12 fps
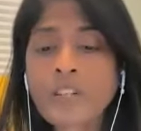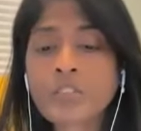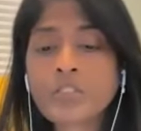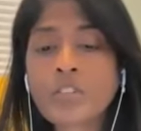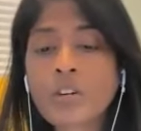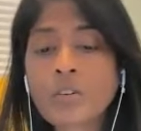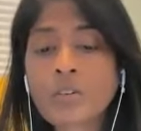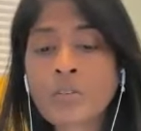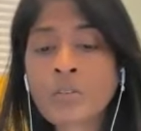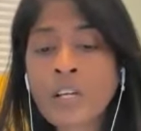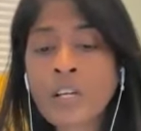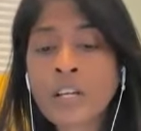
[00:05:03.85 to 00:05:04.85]

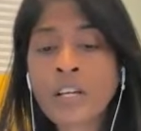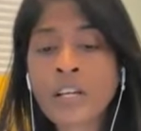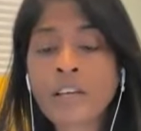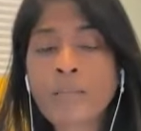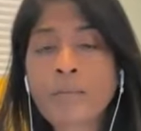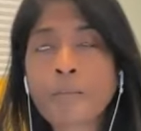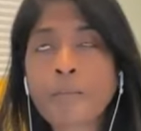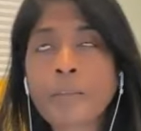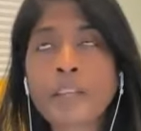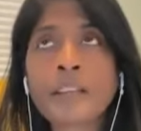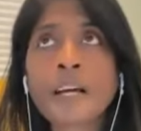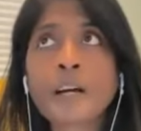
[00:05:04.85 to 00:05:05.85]
So
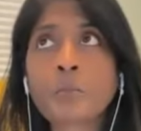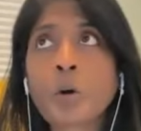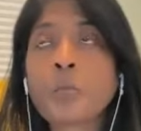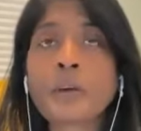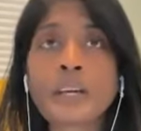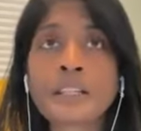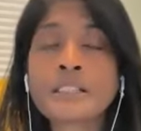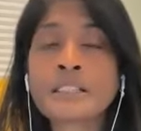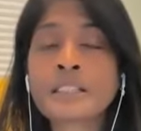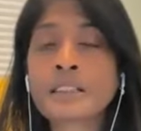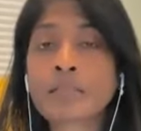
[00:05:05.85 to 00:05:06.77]
in that moment